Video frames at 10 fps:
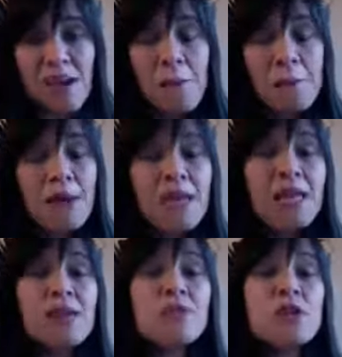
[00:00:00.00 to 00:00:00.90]
but
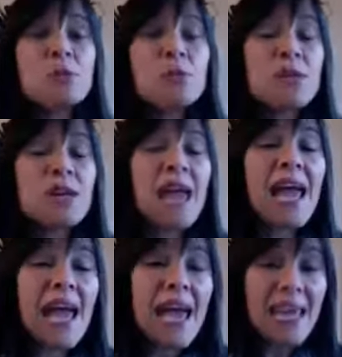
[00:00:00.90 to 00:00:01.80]
if you put
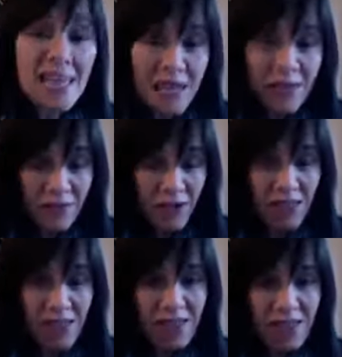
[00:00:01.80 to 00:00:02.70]
any of
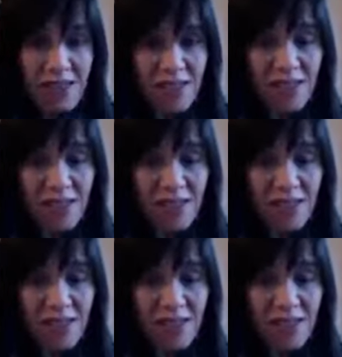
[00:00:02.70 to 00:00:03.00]
us,